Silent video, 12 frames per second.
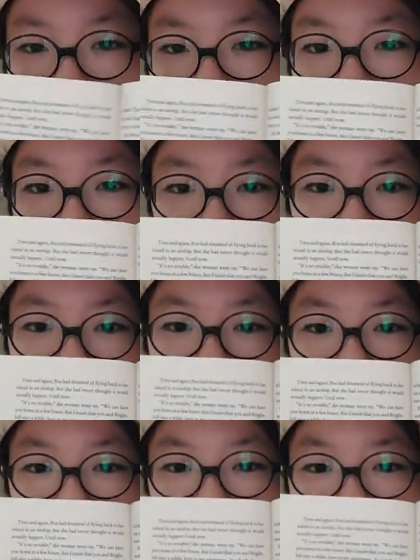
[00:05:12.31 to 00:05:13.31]
Well,
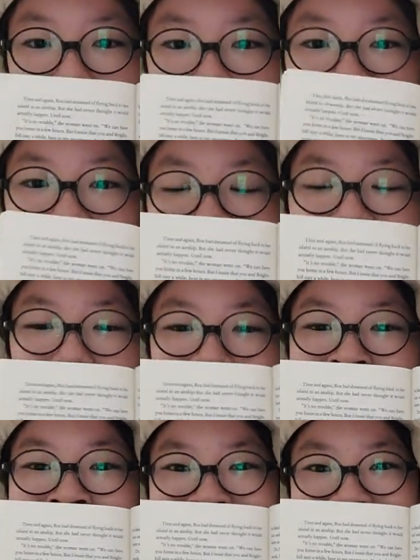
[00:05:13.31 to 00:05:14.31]
Bright Bill has never
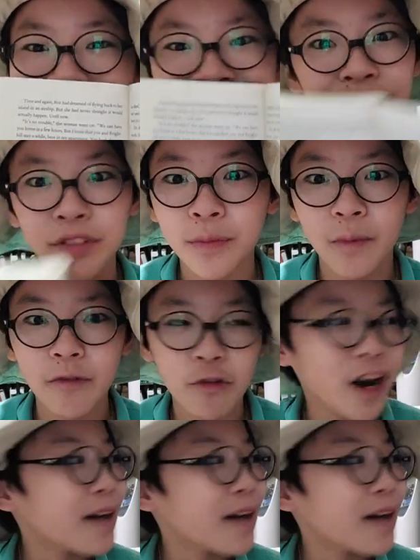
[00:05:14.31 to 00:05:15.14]
been this comfortable before.